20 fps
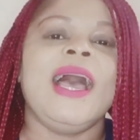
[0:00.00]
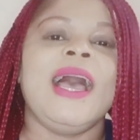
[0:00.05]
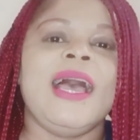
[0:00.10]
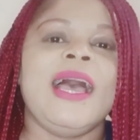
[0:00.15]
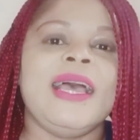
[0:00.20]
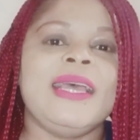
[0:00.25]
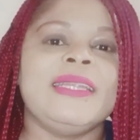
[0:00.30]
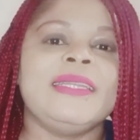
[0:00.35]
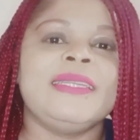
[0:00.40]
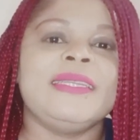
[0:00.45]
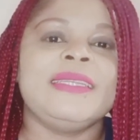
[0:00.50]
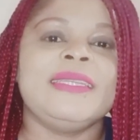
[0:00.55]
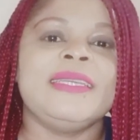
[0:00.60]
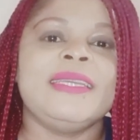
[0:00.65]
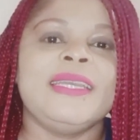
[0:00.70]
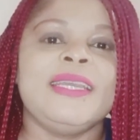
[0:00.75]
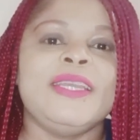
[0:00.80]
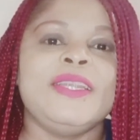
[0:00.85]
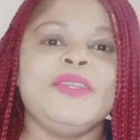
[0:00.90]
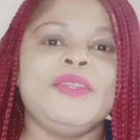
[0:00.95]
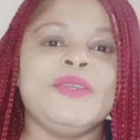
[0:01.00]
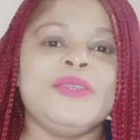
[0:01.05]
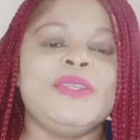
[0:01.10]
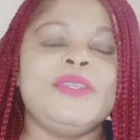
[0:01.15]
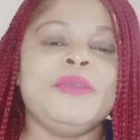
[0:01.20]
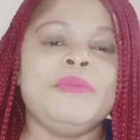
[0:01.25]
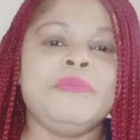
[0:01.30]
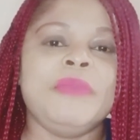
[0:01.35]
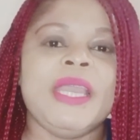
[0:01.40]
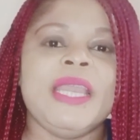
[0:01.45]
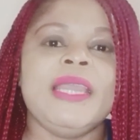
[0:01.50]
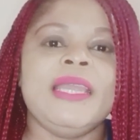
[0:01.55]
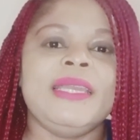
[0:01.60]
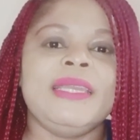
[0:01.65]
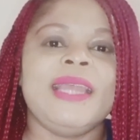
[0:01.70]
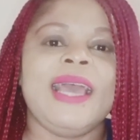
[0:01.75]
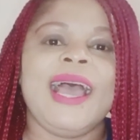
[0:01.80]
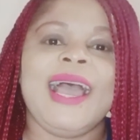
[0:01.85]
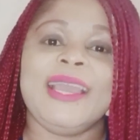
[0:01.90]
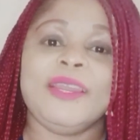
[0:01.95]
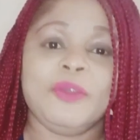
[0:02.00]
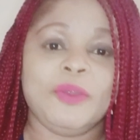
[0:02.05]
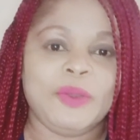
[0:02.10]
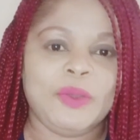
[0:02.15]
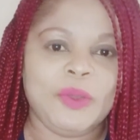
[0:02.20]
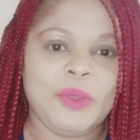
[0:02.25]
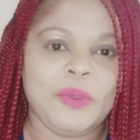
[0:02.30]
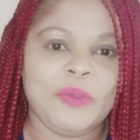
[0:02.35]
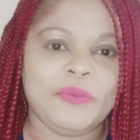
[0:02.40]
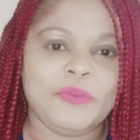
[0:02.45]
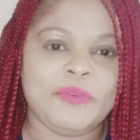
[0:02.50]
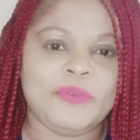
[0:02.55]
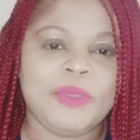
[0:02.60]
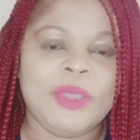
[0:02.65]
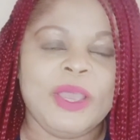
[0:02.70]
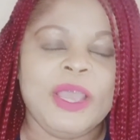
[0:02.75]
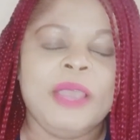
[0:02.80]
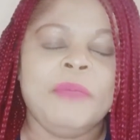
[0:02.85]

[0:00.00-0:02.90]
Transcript: And does it mean I don't love?